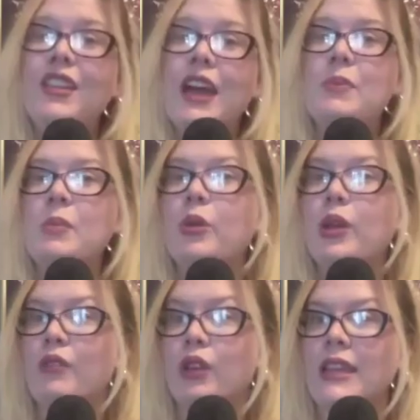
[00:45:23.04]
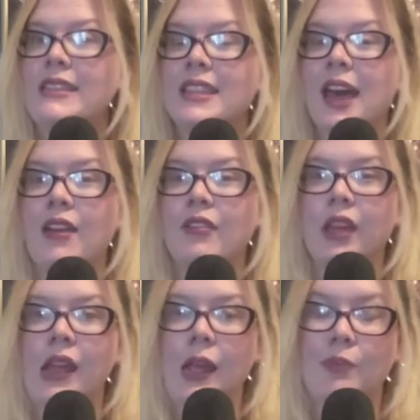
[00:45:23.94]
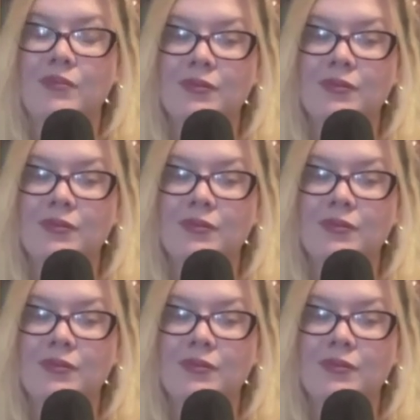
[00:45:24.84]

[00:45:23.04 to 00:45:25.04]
lot of people can relate to that of like,